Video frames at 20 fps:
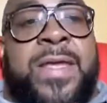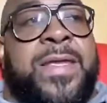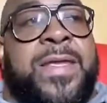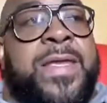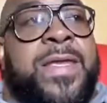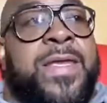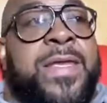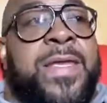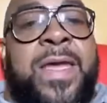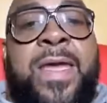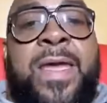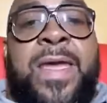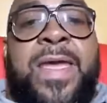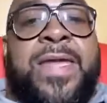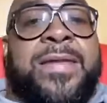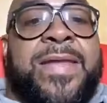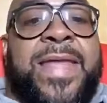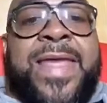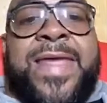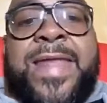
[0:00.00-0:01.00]
He
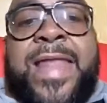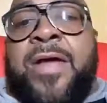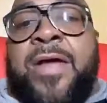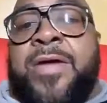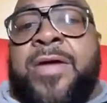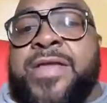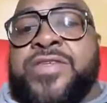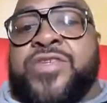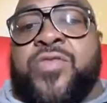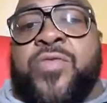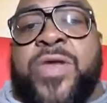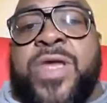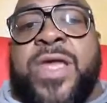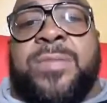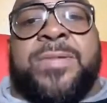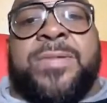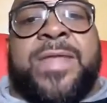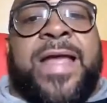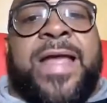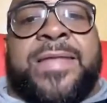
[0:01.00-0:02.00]
laid out his
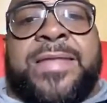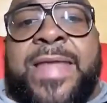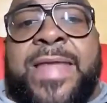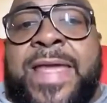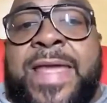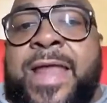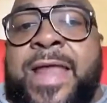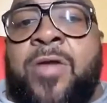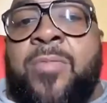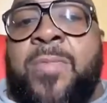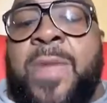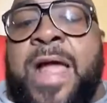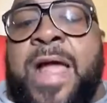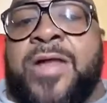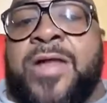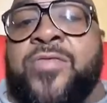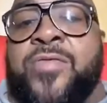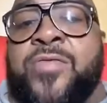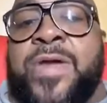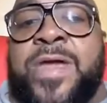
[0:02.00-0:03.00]
crib like I laid out my
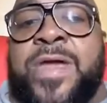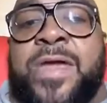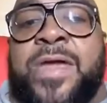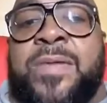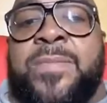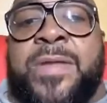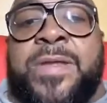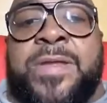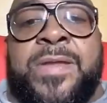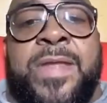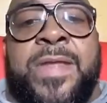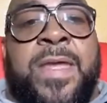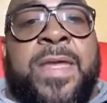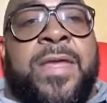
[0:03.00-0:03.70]
crib. And,